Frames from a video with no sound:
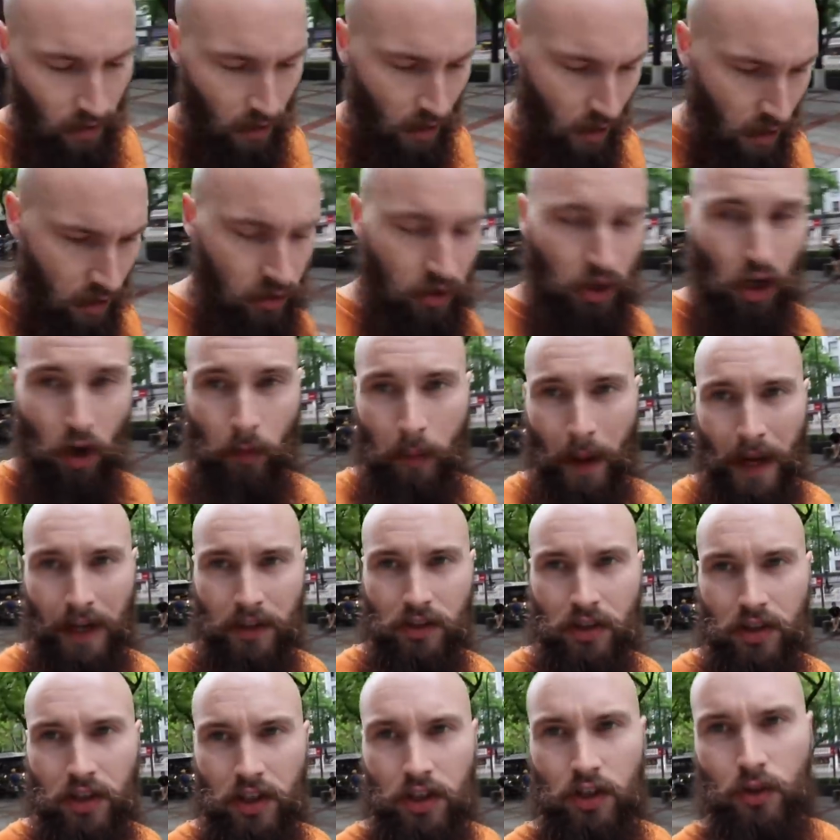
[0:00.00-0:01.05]
this same
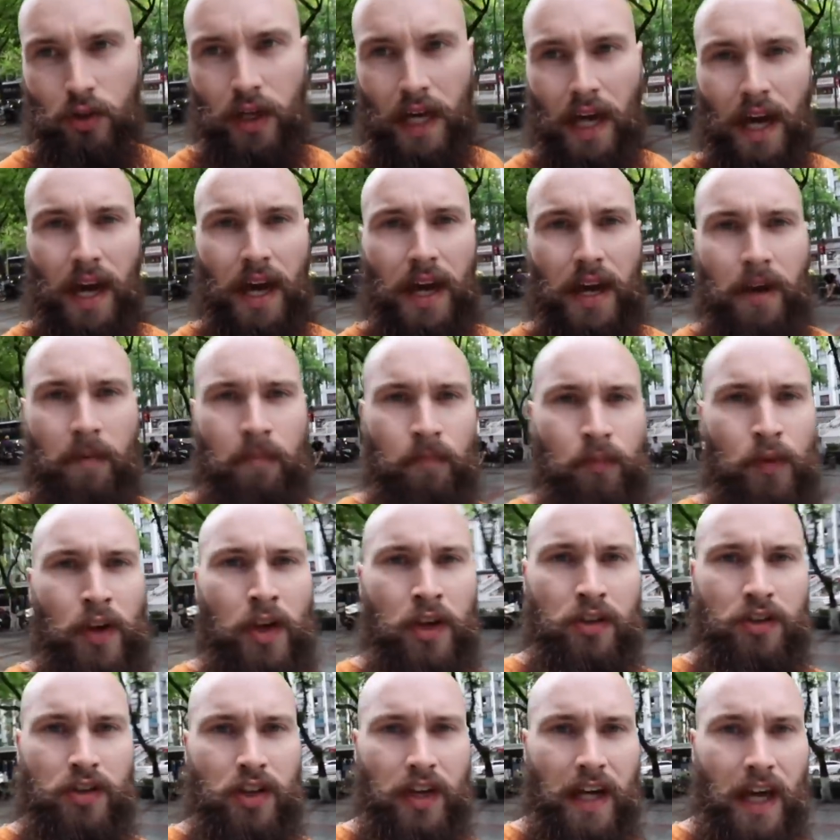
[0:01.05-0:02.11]
problem or who is
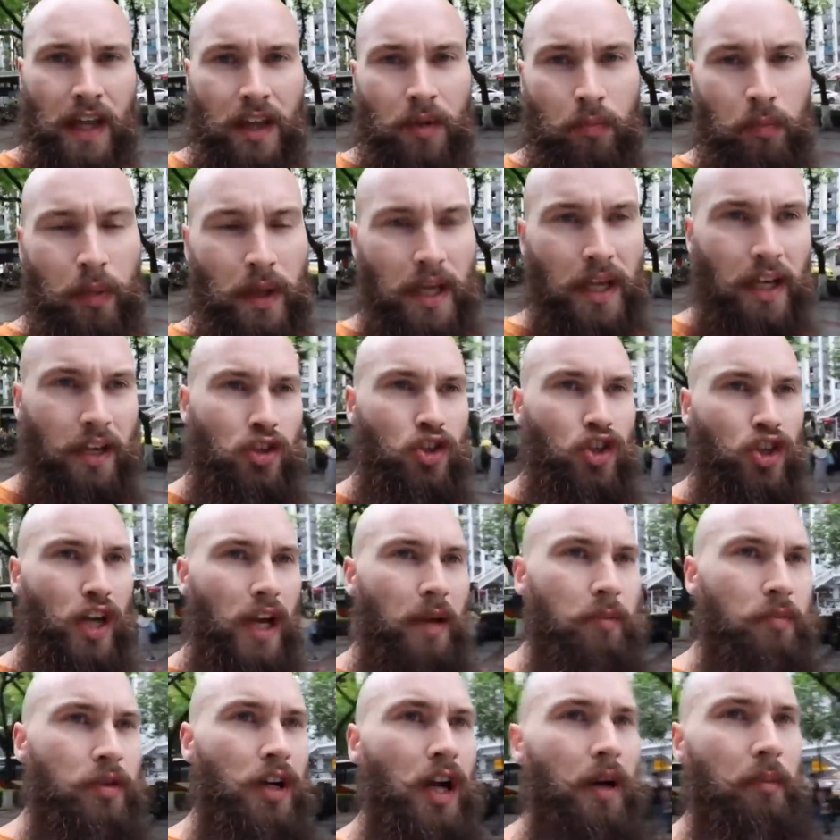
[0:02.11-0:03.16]
concerned about
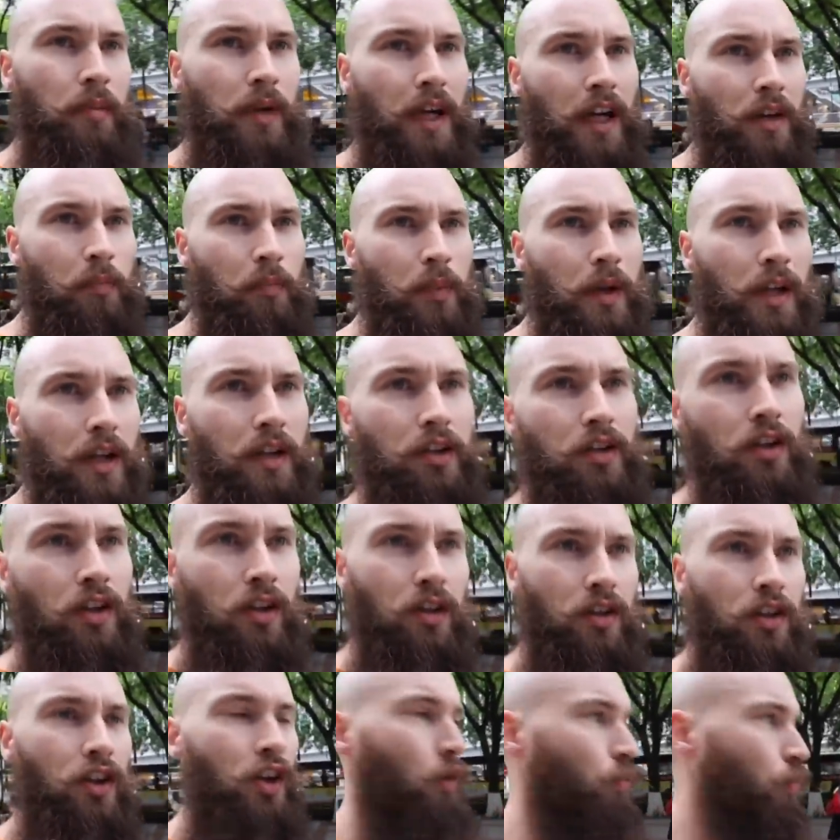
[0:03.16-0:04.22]
the same problem is
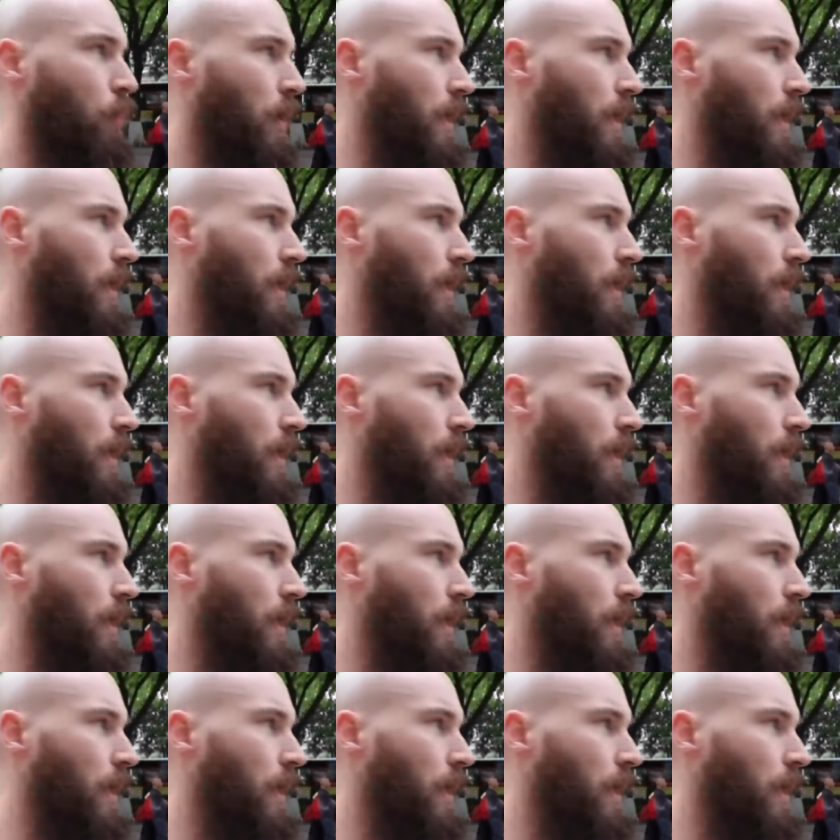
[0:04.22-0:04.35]
gonna help them